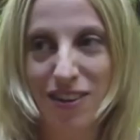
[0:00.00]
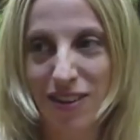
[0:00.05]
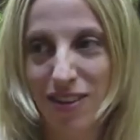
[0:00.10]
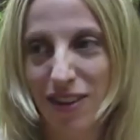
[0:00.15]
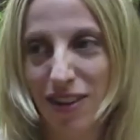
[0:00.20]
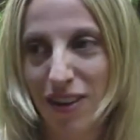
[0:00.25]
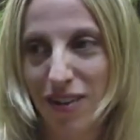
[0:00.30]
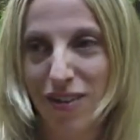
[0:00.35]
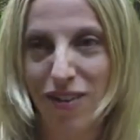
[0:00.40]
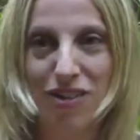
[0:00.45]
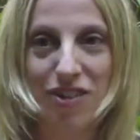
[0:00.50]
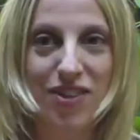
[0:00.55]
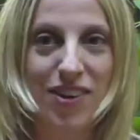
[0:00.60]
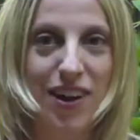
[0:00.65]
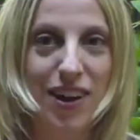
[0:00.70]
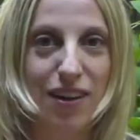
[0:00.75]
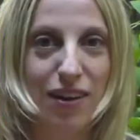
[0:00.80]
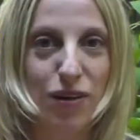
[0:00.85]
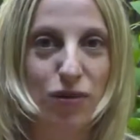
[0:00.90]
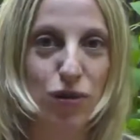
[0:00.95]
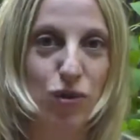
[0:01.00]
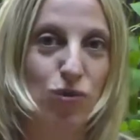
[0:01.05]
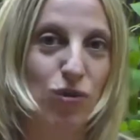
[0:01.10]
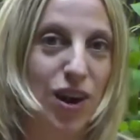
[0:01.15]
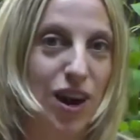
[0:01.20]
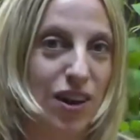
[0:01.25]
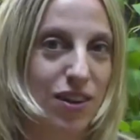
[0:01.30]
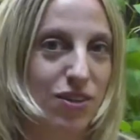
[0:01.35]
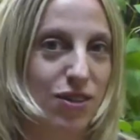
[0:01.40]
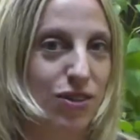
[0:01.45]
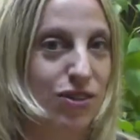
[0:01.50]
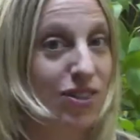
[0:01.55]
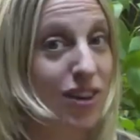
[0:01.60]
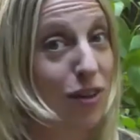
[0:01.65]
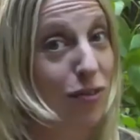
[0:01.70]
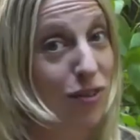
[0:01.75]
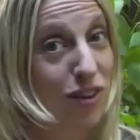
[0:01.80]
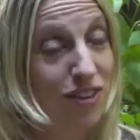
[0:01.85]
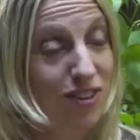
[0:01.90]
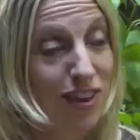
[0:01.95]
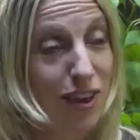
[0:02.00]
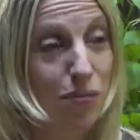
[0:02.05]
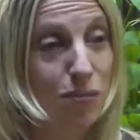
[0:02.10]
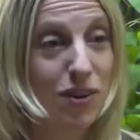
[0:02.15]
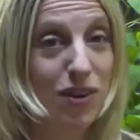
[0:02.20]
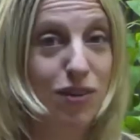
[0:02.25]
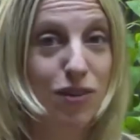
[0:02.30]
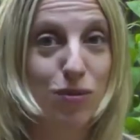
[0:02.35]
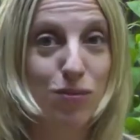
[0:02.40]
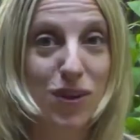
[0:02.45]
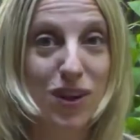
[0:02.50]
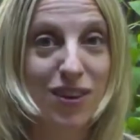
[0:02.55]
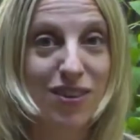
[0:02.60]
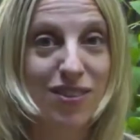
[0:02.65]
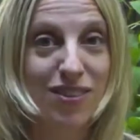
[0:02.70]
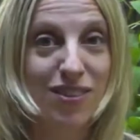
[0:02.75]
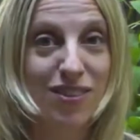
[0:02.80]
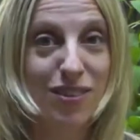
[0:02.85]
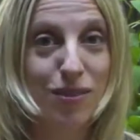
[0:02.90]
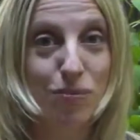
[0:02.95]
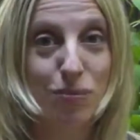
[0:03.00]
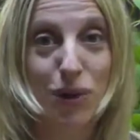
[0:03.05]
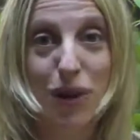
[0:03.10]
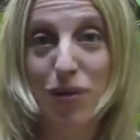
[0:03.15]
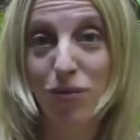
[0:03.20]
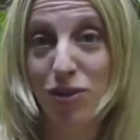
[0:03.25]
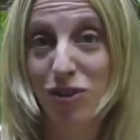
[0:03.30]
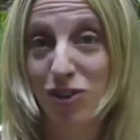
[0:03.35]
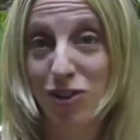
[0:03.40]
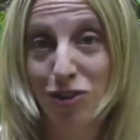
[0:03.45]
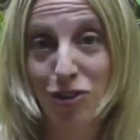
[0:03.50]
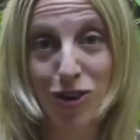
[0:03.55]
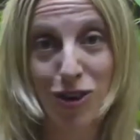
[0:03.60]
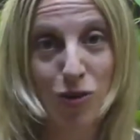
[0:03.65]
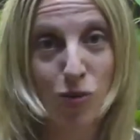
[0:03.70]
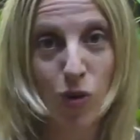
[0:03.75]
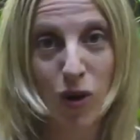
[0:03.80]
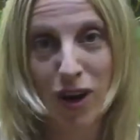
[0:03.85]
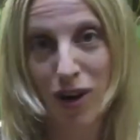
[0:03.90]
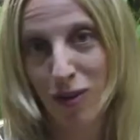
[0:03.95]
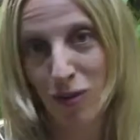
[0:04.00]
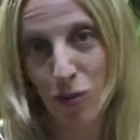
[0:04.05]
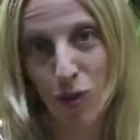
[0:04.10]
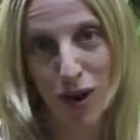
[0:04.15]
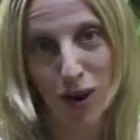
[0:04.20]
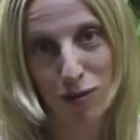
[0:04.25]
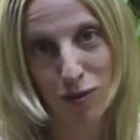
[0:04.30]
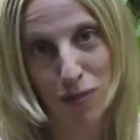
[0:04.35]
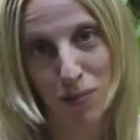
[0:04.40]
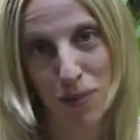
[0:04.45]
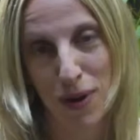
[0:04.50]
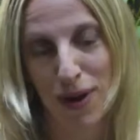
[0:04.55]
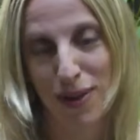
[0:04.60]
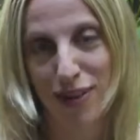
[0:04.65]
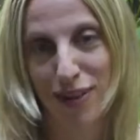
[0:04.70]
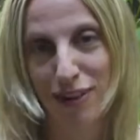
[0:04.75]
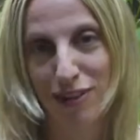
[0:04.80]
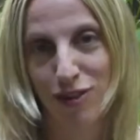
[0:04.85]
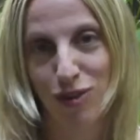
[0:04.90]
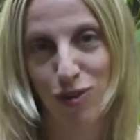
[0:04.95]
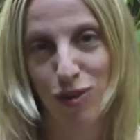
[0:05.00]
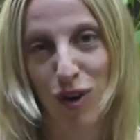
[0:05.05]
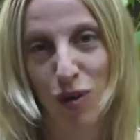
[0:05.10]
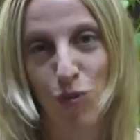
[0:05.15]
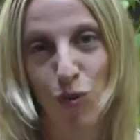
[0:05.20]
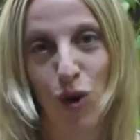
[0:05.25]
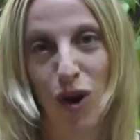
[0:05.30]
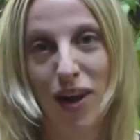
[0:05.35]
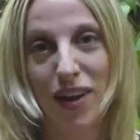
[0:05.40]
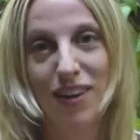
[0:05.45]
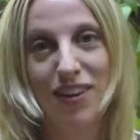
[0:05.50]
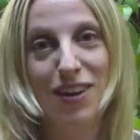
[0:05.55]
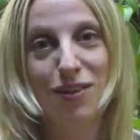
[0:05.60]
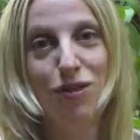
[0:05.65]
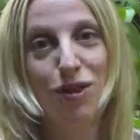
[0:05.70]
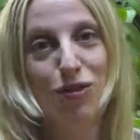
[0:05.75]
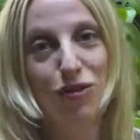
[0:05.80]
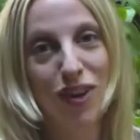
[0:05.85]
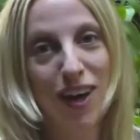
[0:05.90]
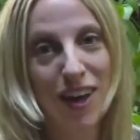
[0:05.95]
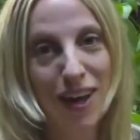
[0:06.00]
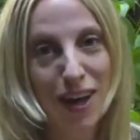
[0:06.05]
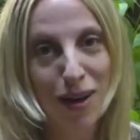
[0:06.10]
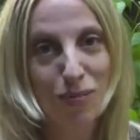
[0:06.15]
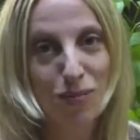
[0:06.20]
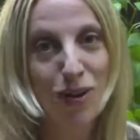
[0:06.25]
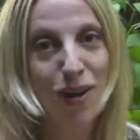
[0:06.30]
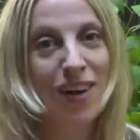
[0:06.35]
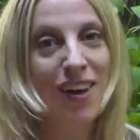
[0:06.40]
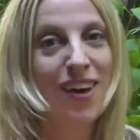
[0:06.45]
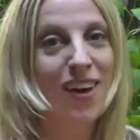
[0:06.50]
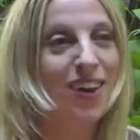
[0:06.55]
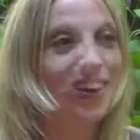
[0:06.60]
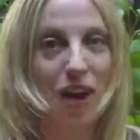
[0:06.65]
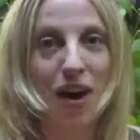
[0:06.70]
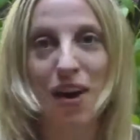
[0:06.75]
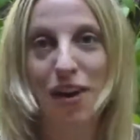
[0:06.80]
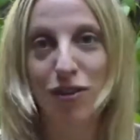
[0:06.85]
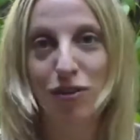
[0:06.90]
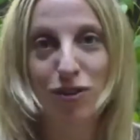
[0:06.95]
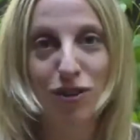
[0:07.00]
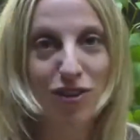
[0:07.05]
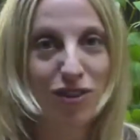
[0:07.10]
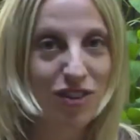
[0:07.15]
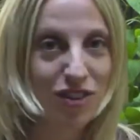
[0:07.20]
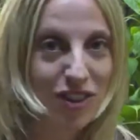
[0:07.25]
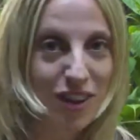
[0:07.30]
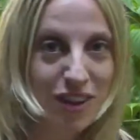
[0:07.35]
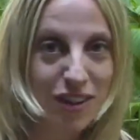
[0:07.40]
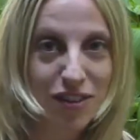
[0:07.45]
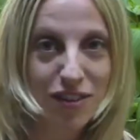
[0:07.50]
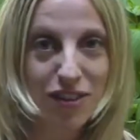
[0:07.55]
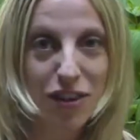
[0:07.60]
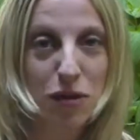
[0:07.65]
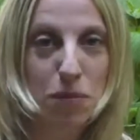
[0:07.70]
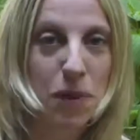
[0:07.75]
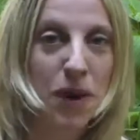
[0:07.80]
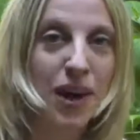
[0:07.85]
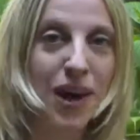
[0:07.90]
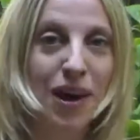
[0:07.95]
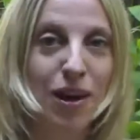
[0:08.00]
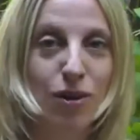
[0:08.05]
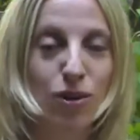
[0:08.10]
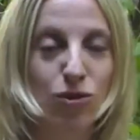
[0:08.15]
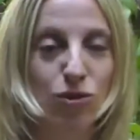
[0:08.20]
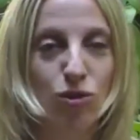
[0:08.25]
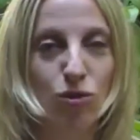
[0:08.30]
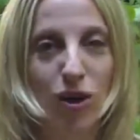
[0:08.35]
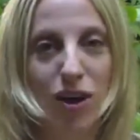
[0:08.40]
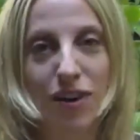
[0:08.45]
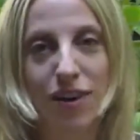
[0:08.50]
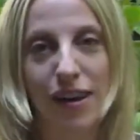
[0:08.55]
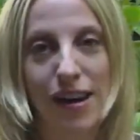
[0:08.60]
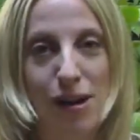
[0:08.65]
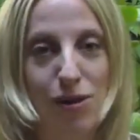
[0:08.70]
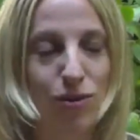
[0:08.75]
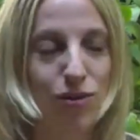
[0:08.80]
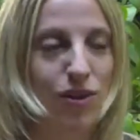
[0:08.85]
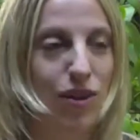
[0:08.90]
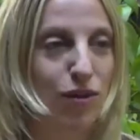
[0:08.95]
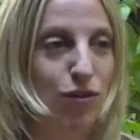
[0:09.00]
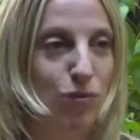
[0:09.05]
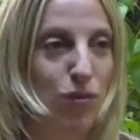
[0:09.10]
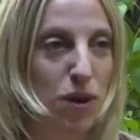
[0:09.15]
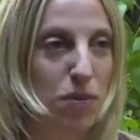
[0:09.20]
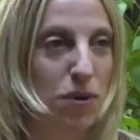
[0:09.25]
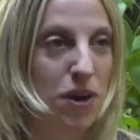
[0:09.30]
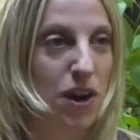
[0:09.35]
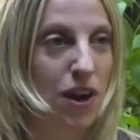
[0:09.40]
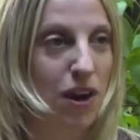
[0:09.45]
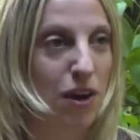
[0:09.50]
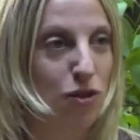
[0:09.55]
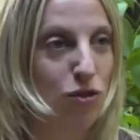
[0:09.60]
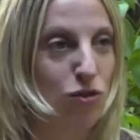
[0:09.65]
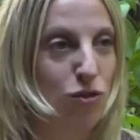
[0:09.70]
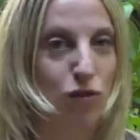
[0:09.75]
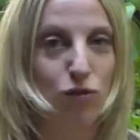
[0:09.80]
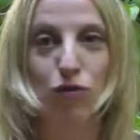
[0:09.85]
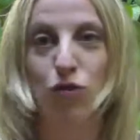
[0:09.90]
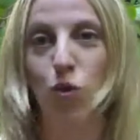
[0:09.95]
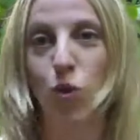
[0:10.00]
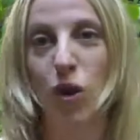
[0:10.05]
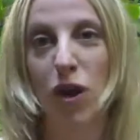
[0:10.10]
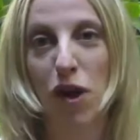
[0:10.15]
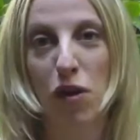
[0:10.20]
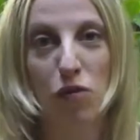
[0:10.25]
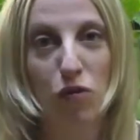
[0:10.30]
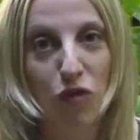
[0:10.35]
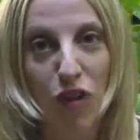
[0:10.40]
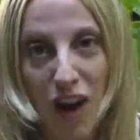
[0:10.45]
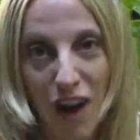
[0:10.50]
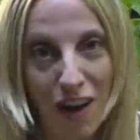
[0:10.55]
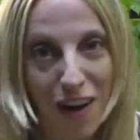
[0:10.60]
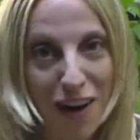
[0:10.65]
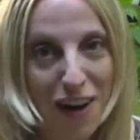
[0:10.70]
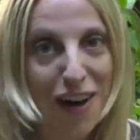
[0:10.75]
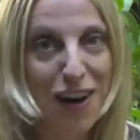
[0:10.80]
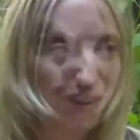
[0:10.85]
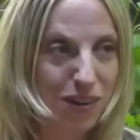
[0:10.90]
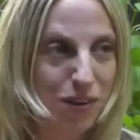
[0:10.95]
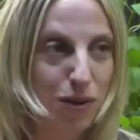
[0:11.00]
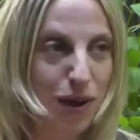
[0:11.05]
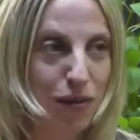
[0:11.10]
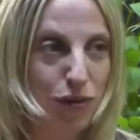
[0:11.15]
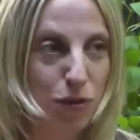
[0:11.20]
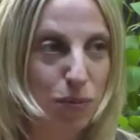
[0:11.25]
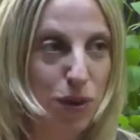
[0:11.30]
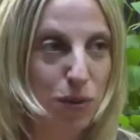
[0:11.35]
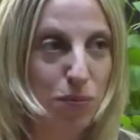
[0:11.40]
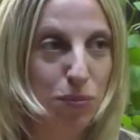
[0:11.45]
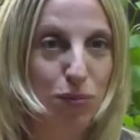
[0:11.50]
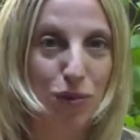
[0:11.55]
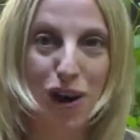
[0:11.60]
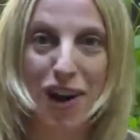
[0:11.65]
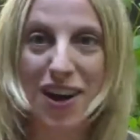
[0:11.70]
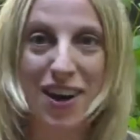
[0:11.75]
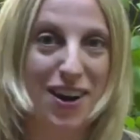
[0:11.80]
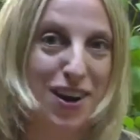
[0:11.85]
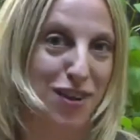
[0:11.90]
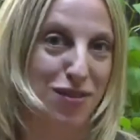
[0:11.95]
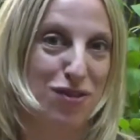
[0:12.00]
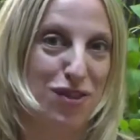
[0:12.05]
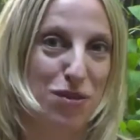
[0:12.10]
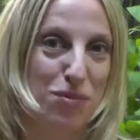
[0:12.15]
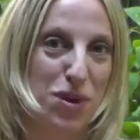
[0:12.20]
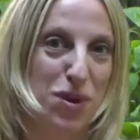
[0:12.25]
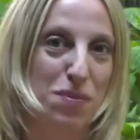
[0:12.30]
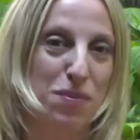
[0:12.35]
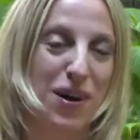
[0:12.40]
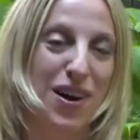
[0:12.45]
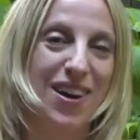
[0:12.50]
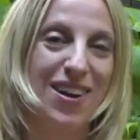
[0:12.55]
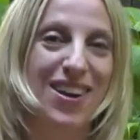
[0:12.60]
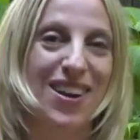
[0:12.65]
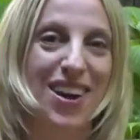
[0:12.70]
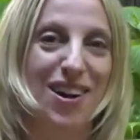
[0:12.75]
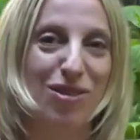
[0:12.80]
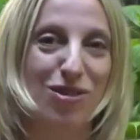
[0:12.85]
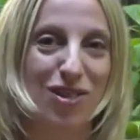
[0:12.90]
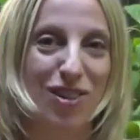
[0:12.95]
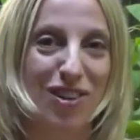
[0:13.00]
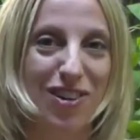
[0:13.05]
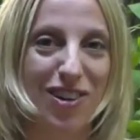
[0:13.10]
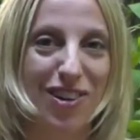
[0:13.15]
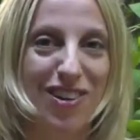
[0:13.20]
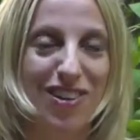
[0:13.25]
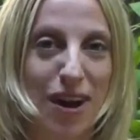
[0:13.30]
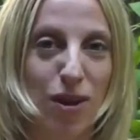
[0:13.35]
and standing for radical self-acceptance means, but I'm still going to wear whatever bathing suit I want, even if I am 160 pounds right now instead of maybe 145. You have to be brave to be a body outlaw.